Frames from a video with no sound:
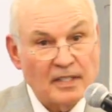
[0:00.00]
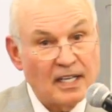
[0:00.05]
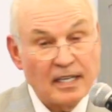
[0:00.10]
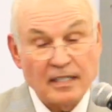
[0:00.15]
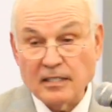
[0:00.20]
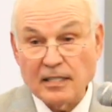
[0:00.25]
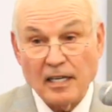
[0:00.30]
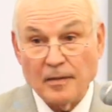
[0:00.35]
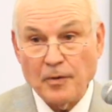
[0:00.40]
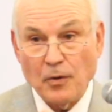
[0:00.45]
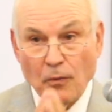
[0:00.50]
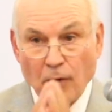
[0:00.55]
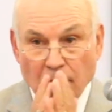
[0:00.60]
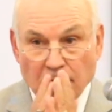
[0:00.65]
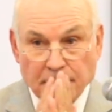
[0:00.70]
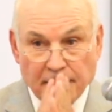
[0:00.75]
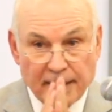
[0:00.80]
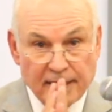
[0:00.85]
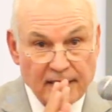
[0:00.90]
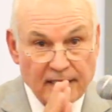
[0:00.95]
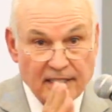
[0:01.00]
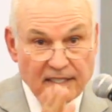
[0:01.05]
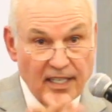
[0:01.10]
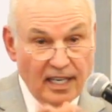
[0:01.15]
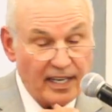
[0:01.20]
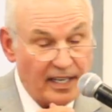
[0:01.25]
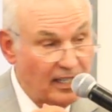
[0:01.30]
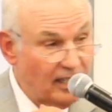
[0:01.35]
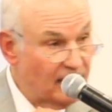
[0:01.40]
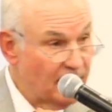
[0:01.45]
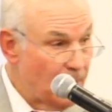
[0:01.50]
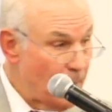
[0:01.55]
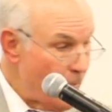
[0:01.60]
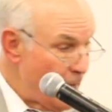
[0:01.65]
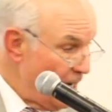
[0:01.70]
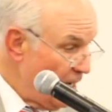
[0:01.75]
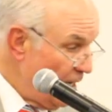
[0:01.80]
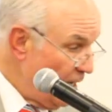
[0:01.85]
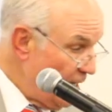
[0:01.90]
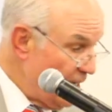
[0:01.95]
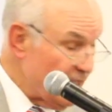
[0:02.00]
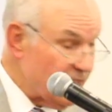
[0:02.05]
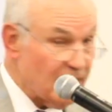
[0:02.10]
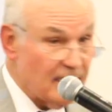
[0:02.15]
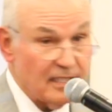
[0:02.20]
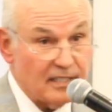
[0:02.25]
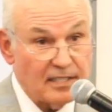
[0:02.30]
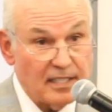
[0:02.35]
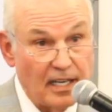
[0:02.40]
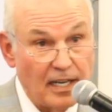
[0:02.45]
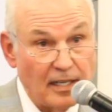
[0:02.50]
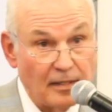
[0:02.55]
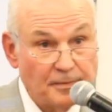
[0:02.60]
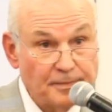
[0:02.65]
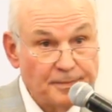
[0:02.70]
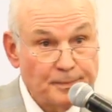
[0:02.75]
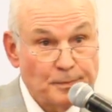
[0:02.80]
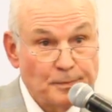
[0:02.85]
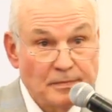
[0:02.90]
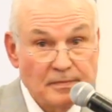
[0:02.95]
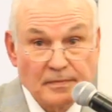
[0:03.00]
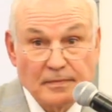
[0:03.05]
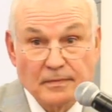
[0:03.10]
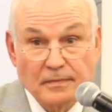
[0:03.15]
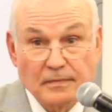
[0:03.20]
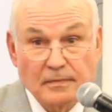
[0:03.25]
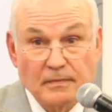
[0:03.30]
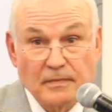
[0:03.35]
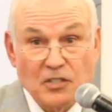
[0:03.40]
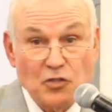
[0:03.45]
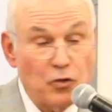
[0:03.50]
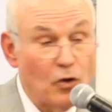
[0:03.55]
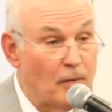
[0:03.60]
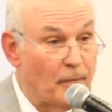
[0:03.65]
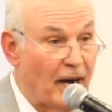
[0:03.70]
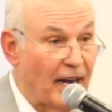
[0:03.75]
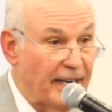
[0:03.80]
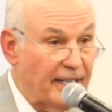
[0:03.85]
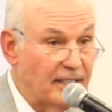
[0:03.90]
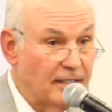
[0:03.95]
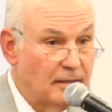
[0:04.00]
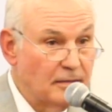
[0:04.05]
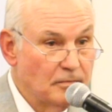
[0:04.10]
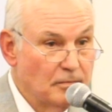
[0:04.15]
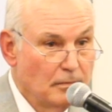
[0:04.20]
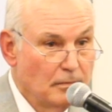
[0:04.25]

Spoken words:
I said, I'm in Washington, D.C. He says, so am I.